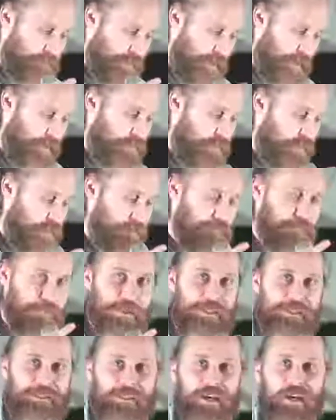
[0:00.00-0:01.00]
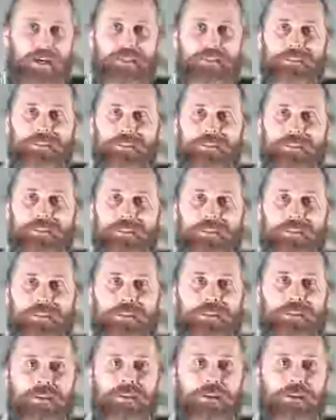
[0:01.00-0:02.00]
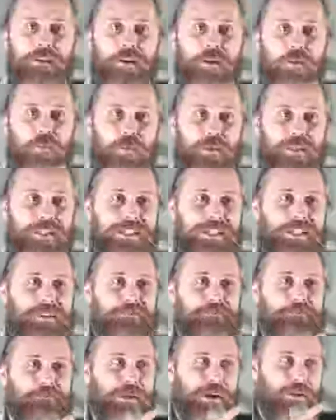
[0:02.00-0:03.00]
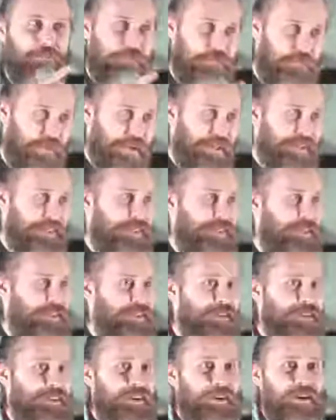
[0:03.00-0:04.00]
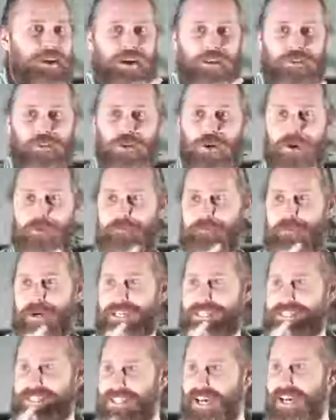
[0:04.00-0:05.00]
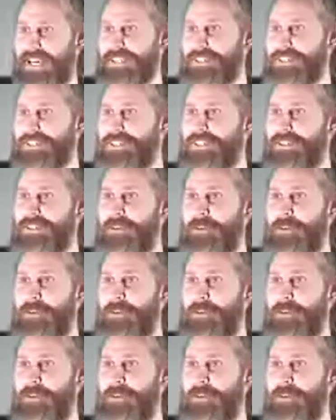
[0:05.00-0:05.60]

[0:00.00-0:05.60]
and not by sight. We live by faith and not by sight."